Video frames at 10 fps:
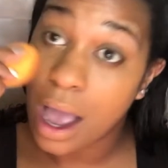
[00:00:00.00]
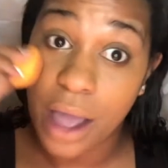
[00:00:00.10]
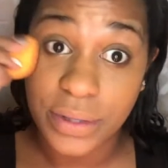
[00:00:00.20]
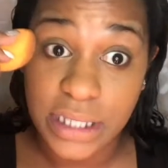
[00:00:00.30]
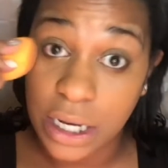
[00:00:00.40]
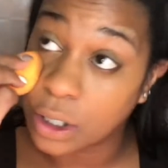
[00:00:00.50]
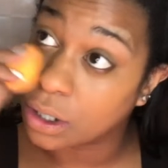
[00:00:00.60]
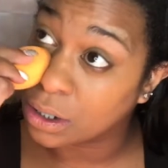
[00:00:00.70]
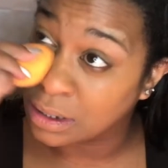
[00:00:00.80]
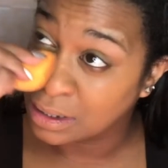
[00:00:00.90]
I was that
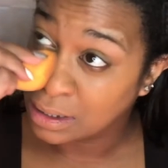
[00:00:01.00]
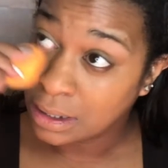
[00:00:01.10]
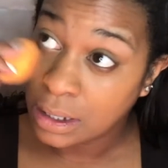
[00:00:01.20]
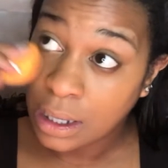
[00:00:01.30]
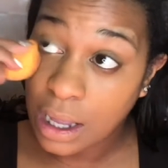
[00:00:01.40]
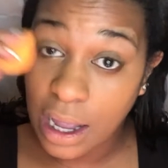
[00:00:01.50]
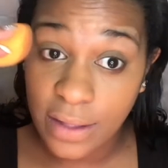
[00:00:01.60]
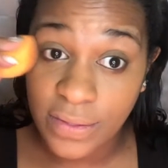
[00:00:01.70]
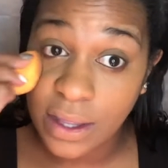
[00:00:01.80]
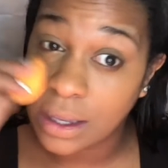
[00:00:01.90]
girl.
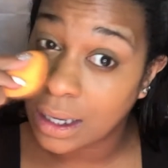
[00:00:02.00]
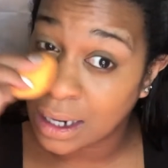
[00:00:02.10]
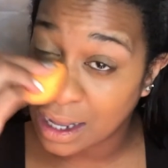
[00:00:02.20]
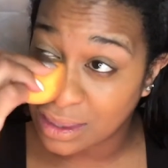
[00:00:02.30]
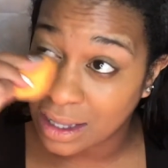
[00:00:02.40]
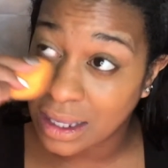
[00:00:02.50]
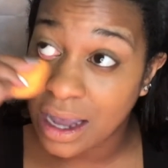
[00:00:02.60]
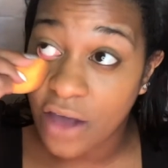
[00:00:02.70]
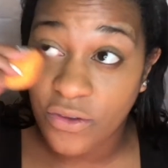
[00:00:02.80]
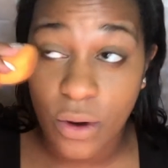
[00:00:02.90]
And then I think the
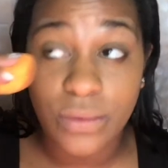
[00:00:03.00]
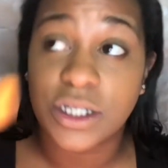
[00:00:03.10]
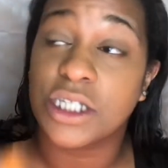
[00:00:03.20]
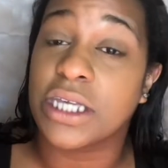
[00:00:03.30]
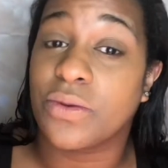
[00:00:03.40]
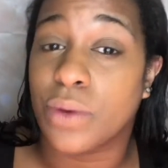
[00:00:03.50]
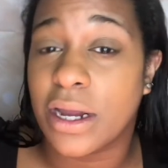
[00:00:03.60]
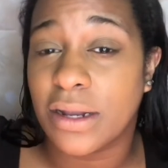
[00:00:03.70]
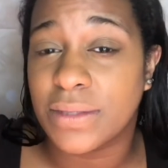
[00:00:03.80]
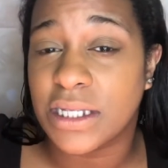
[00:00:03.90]
other one was just like
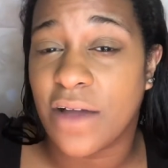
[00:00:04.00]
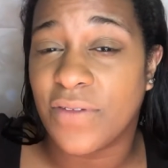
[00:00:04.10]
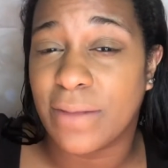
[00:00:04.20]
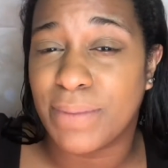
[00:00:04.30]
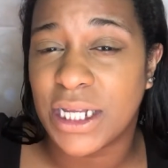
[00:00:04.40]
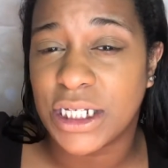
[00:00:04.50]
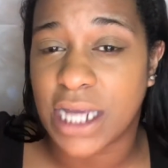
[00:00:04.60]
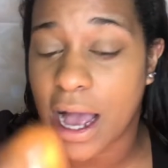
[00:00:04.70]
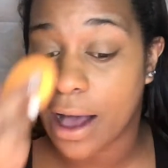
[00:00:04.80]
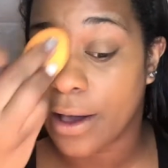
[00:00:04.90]
random stuff like beach
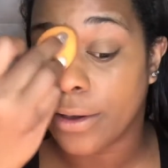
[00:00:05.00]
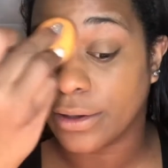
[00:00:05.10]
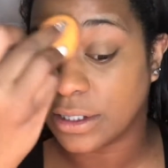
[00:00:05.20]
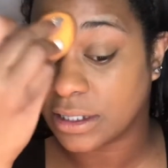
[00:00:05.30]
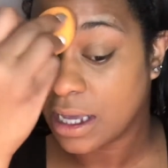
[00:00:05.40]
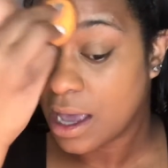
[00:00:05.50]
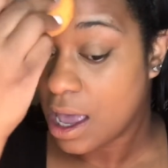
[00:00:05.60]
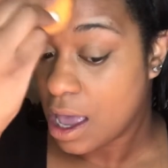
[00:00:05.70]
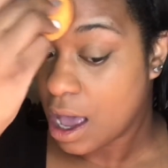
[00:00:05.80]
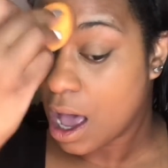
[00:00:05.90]
towels.
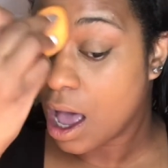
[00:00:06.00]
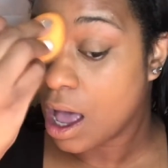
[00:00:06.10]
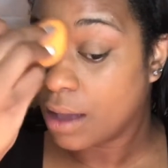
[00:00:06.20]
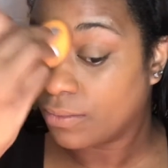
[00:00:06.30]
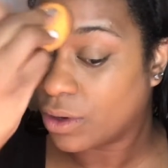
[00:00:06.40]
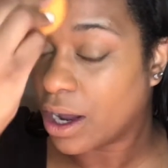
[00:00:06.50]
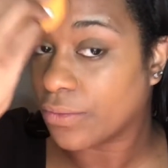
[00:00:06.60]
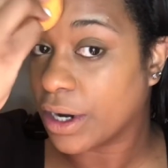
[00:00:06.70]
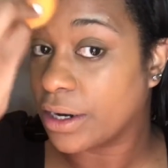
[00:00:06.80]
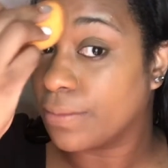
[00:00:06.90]
Um, well, not
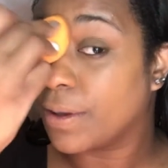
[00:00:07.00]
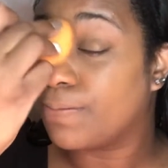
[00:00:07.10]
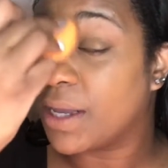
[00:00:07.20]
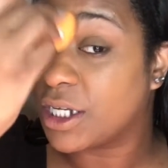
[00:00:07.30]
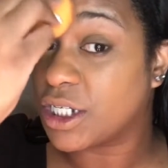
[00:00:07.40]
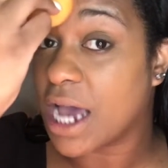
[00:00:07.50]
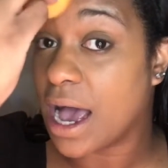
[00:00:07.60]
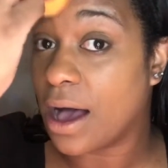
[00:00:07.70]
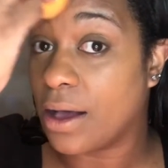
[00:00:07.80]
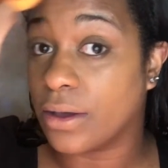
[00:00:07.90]
random, but beach
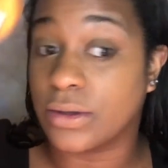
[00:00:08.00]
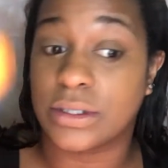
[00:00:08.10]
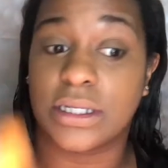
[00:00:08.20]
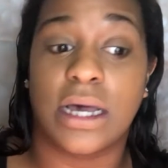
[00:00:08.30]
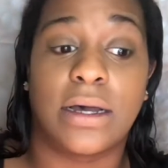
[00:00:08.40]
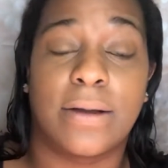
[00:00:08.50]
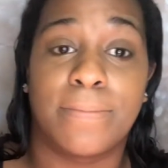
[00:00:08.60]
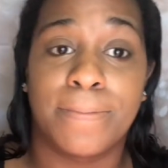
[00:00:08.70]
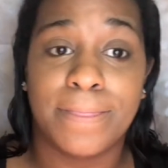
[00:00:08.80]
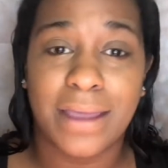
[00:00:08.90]
towels,
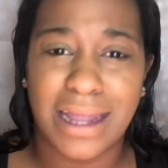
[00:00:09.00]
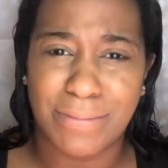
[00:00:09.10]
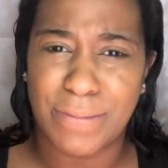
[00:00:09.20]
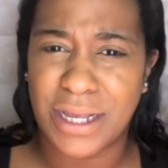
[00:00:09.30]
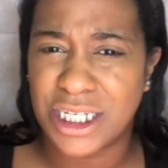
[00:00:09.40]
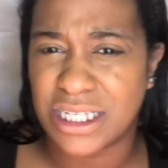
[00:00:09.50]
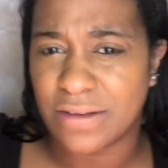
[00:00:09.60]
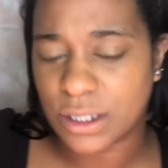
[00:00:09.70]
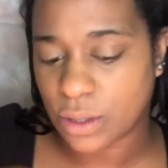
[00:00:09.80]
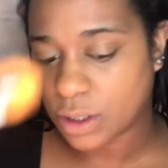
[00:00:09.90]
um, like my beach stuff,
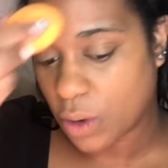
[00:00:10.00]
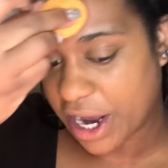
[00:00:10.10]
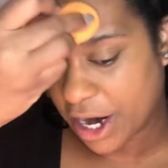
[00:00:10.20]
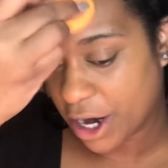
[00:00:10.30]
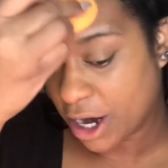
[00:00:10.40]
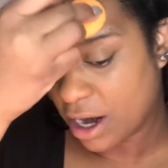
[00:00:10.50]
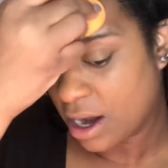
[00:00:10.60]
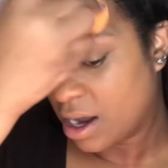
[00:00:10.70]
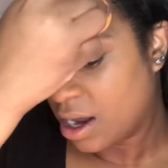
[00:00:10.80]
swimwear,